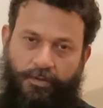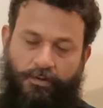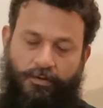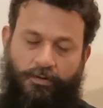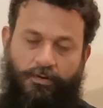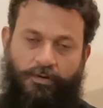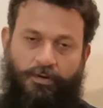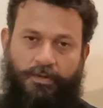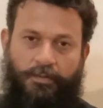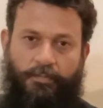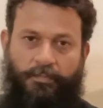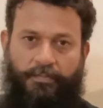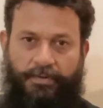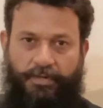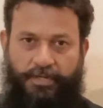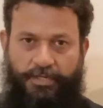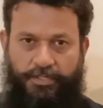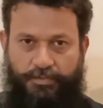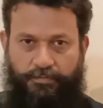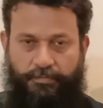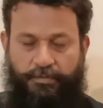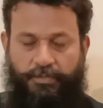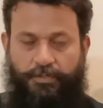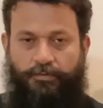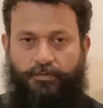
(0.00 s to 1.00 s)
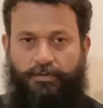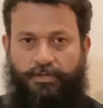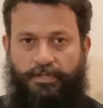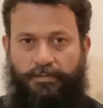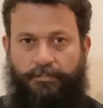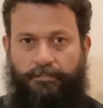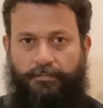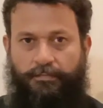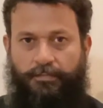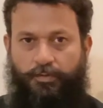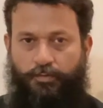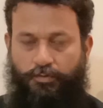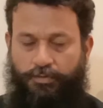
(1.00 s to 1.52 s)
All praise be to
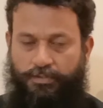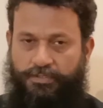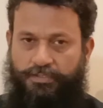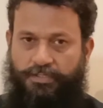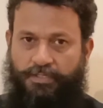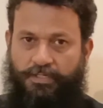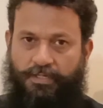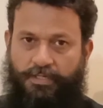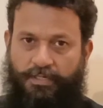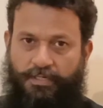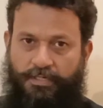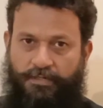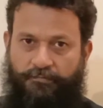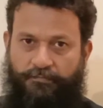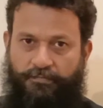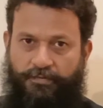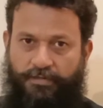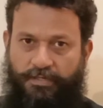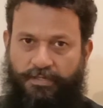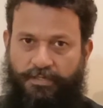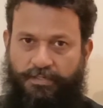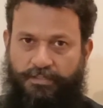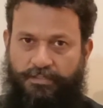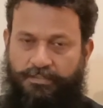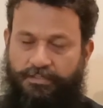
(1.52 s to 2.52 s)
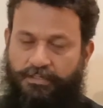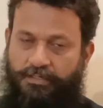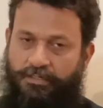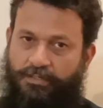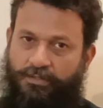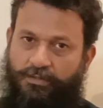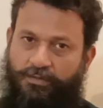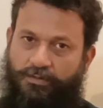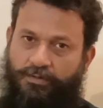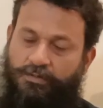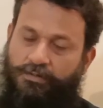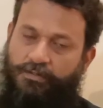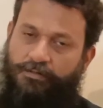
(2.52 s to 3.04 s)
Him who is the King of Kings and
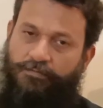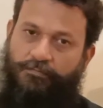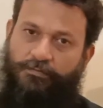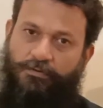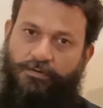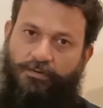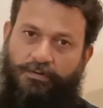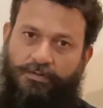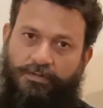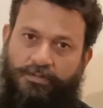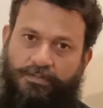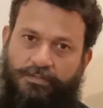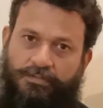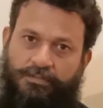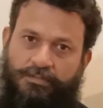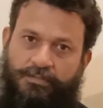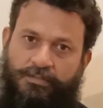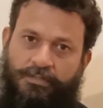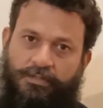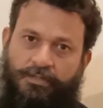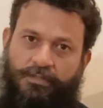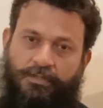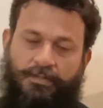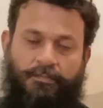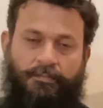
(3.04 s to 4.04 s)
Lord of Lords.